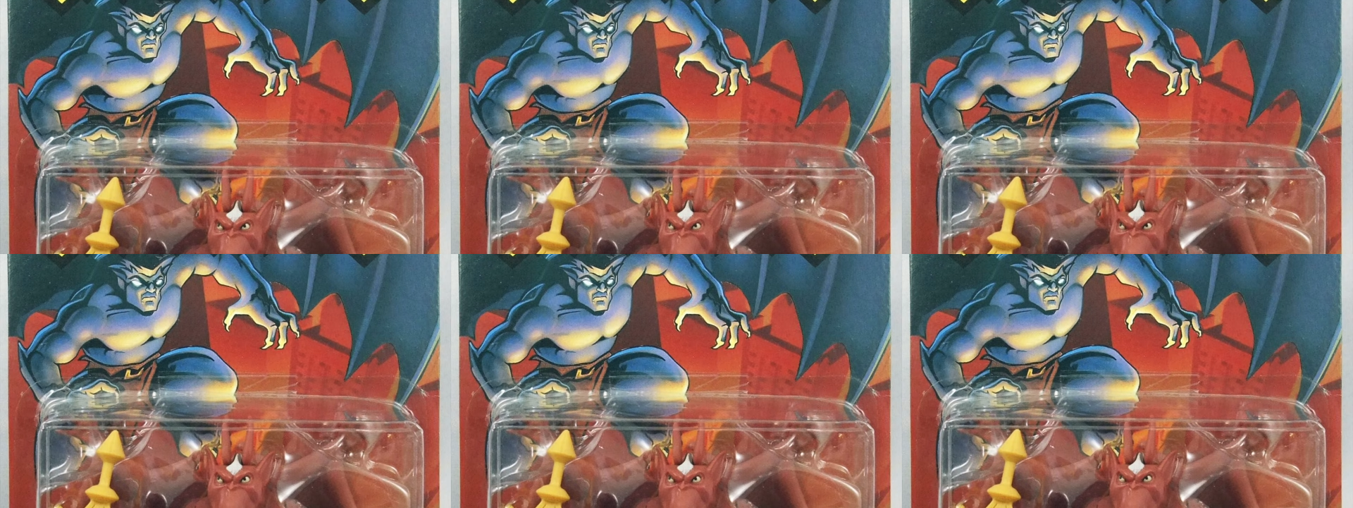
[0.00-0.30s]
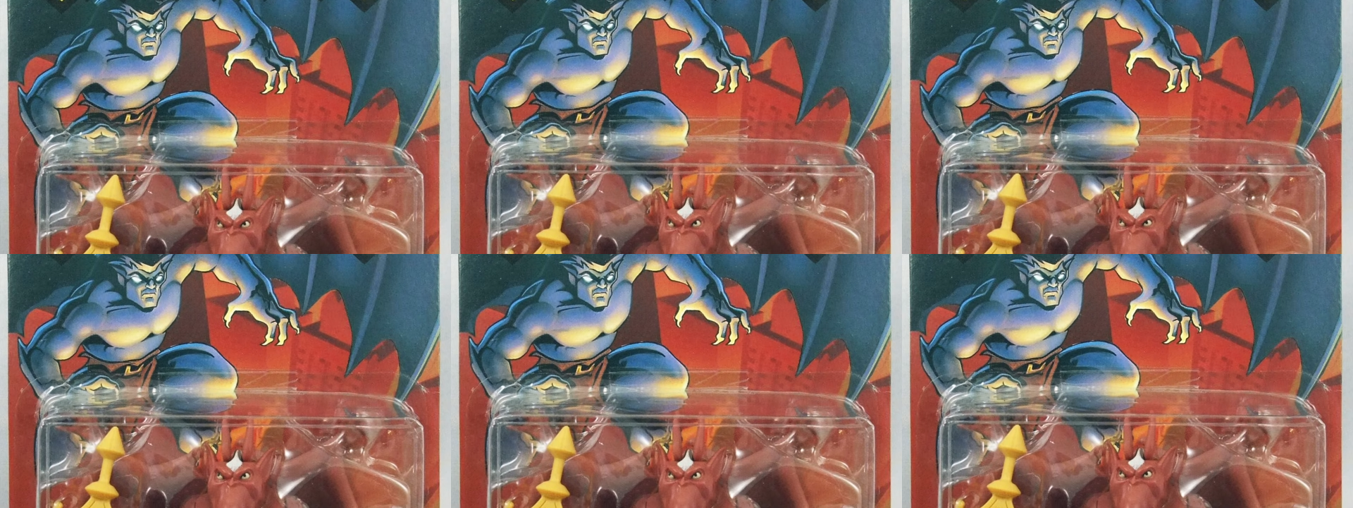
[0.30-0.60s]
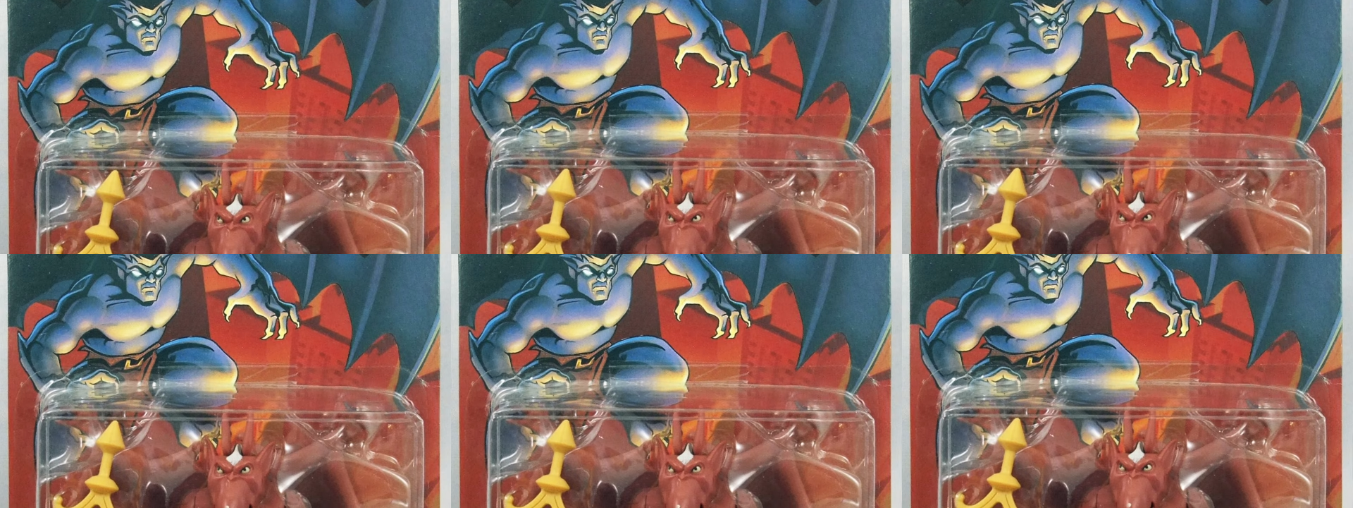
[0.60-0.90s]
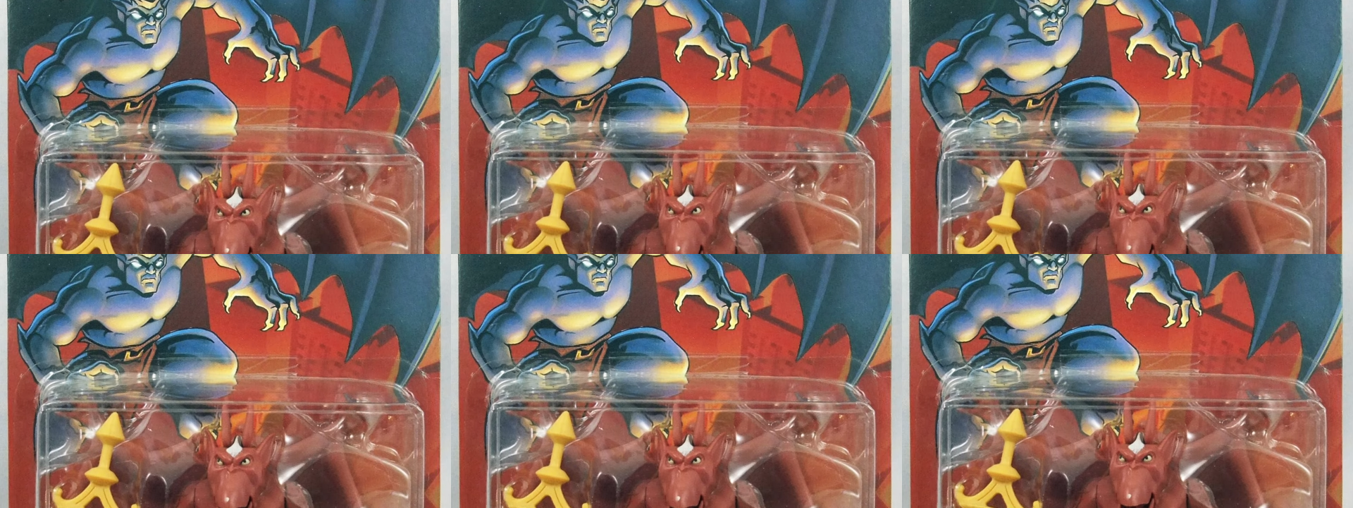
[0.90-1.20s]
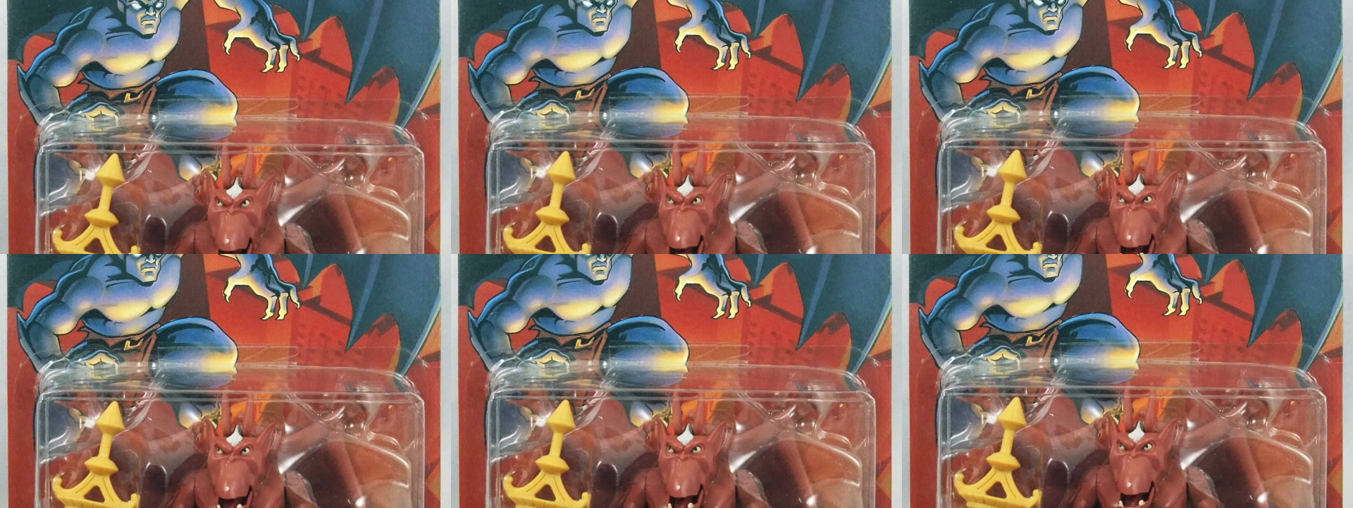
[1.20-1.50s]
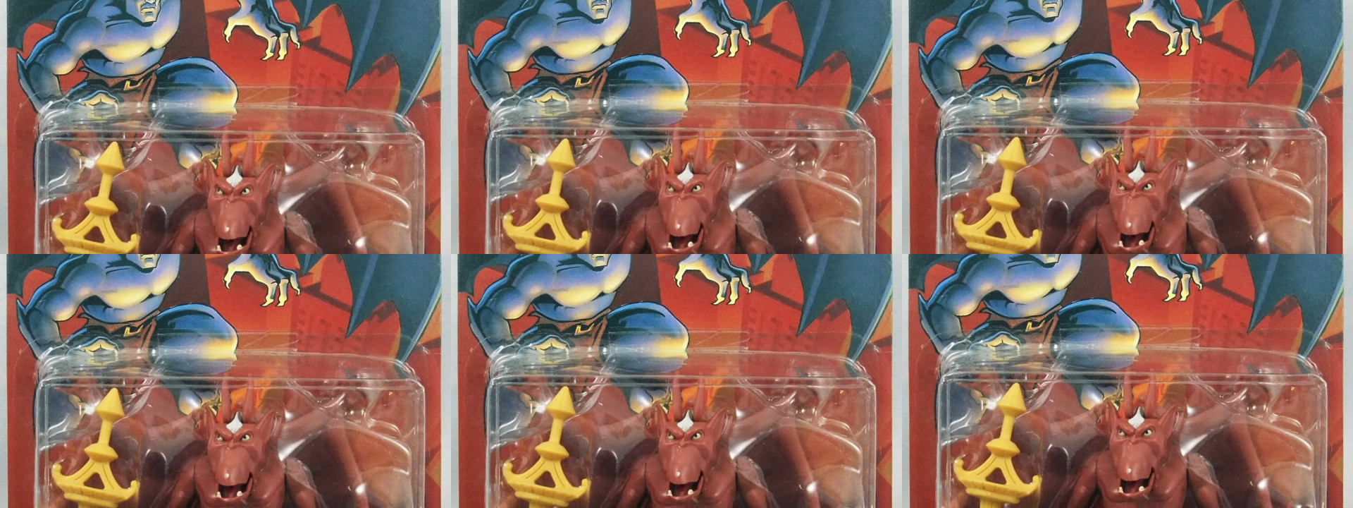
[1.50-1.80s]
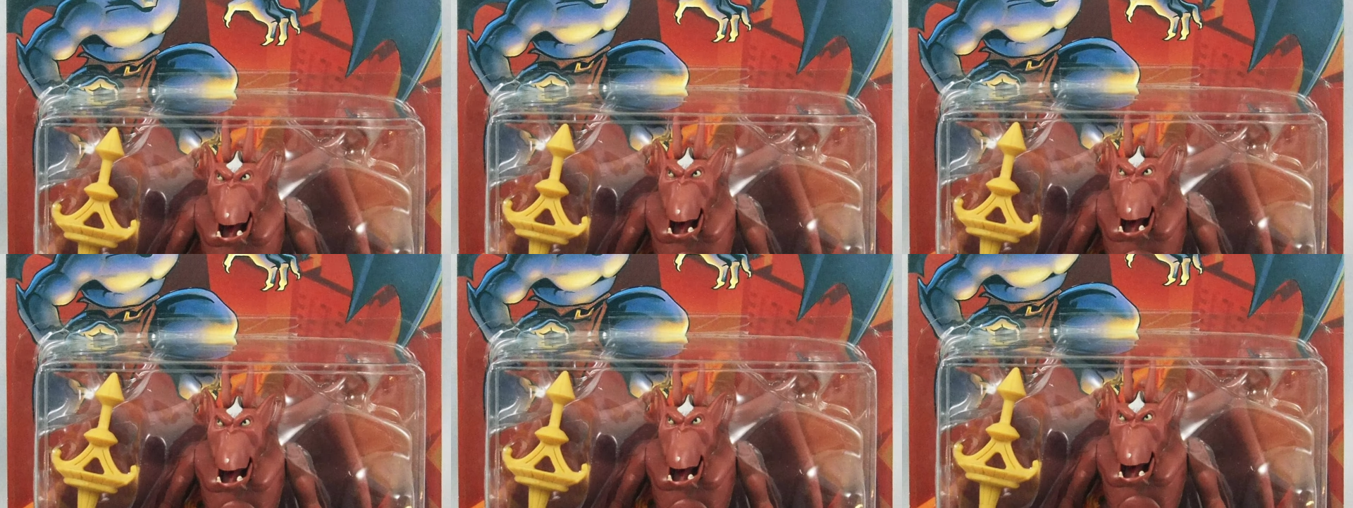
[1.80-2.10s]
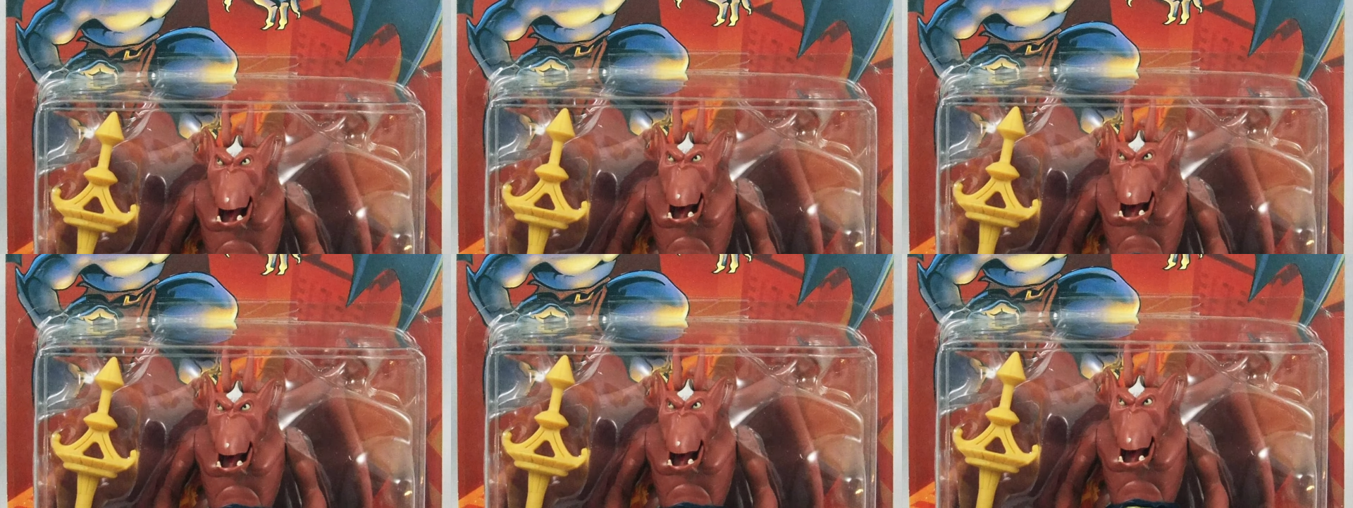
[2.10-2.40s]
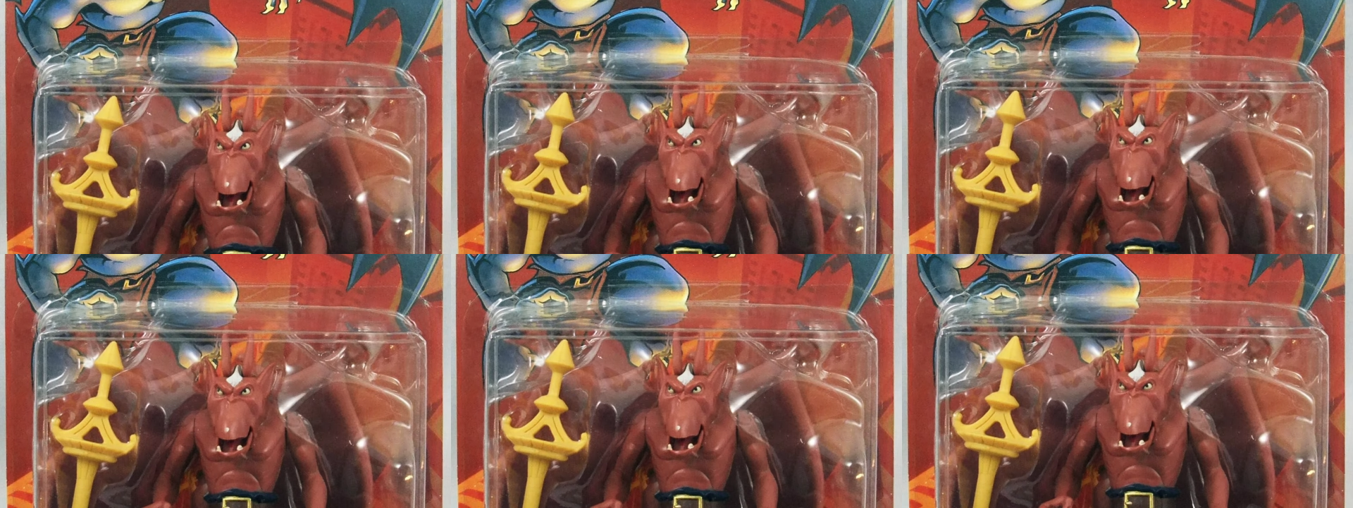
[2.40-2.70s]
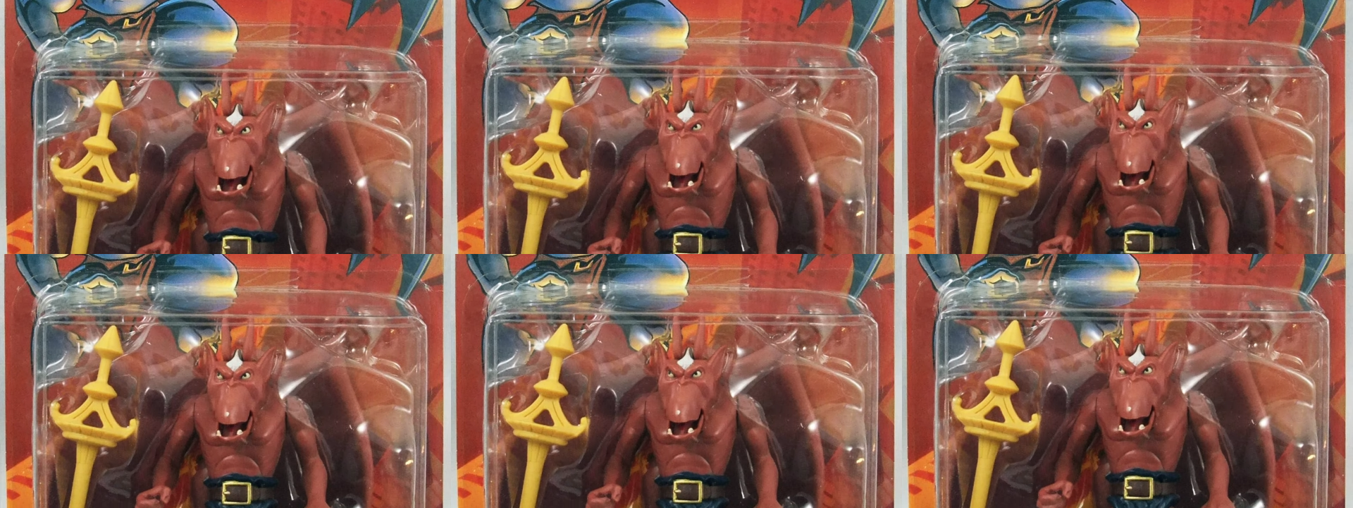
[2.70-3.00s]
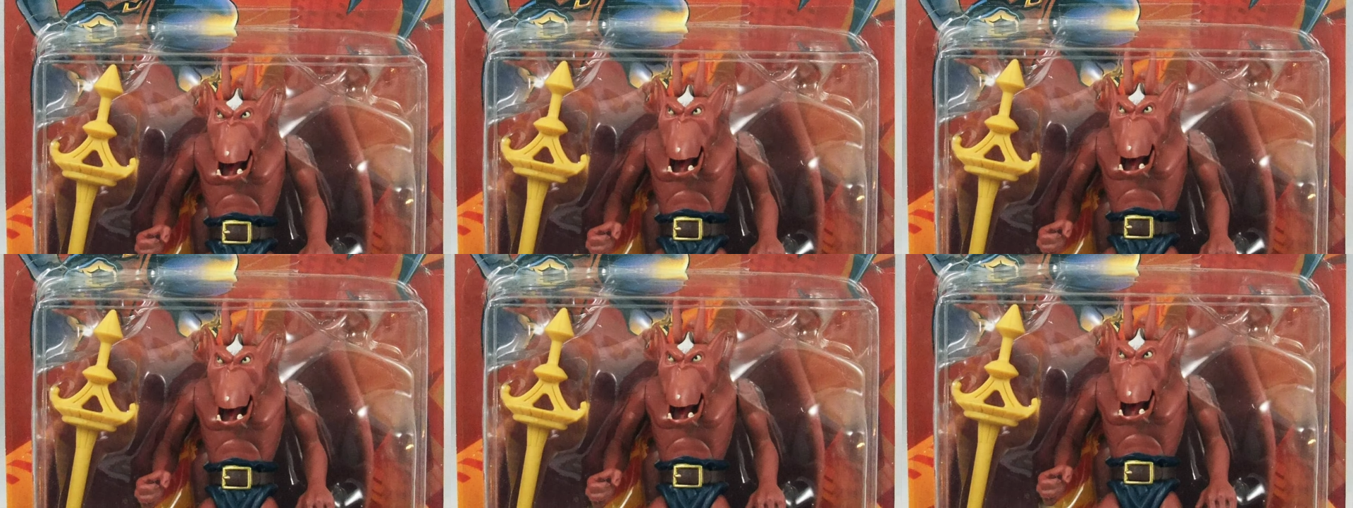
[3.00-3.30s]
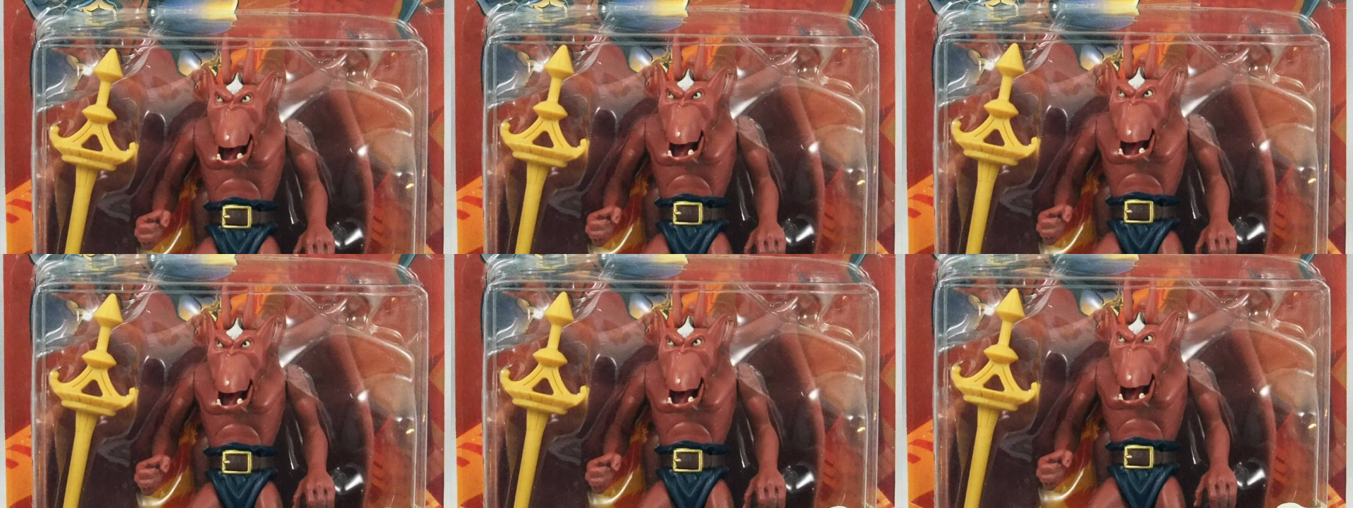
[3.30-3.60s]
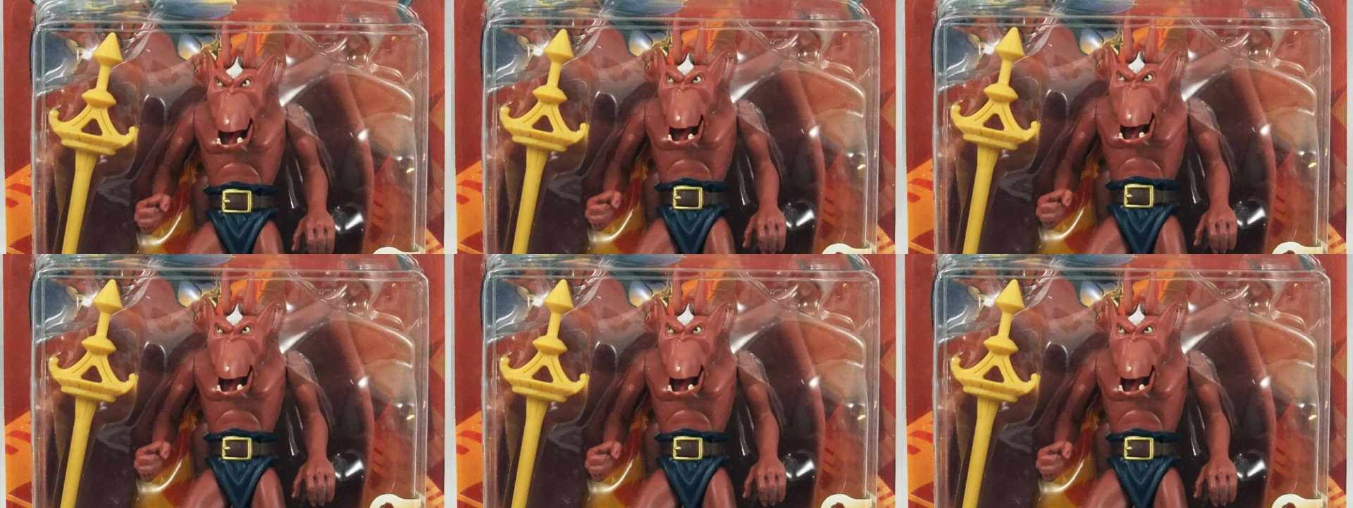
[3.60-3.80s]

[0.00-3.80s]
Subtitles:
No face is visible, so there are no lips to read.